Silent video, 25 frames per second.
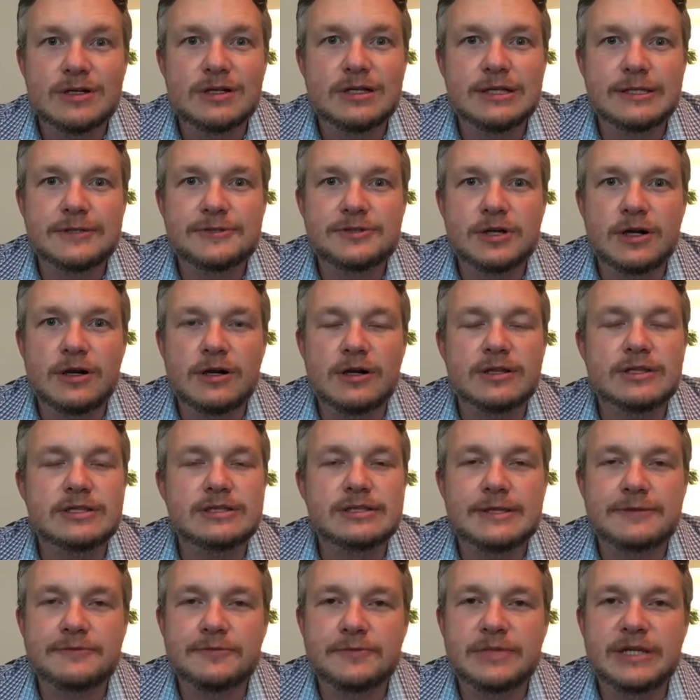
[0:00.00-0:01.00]
There's all these
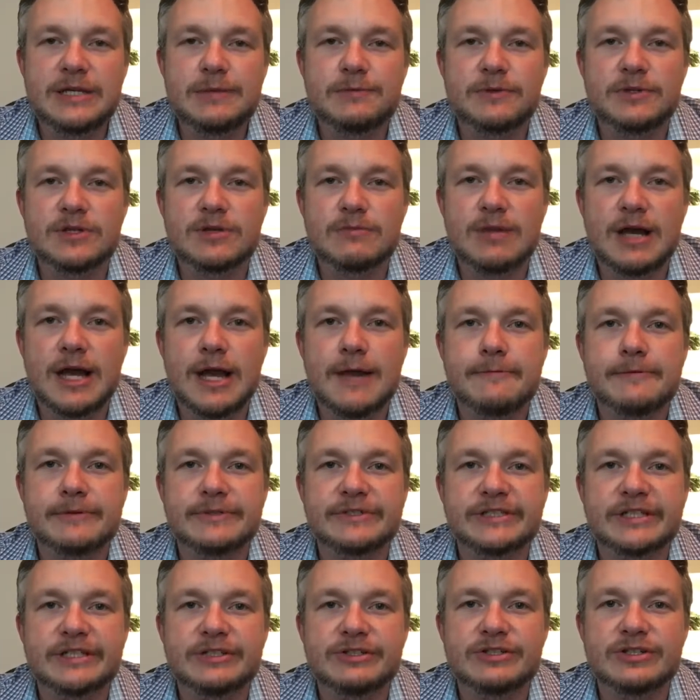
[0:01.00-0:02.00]
different people in the Bible
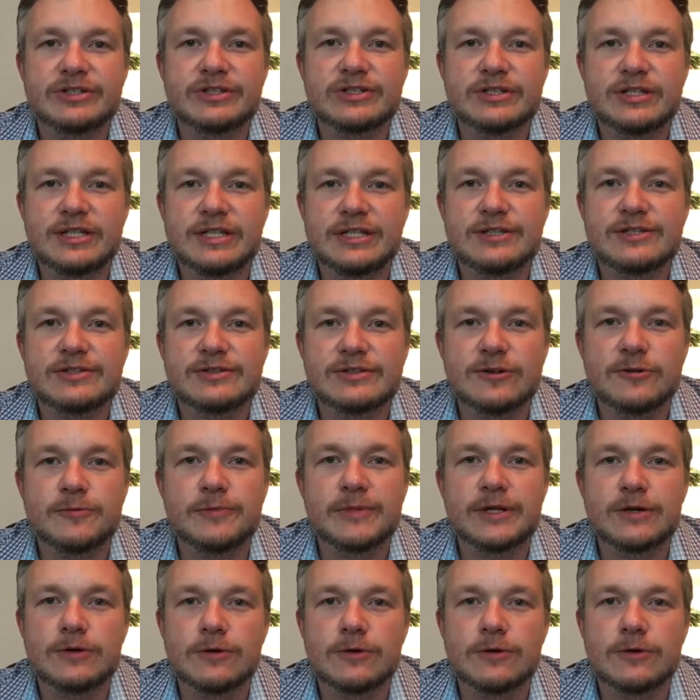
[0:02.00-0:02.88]
that just did so many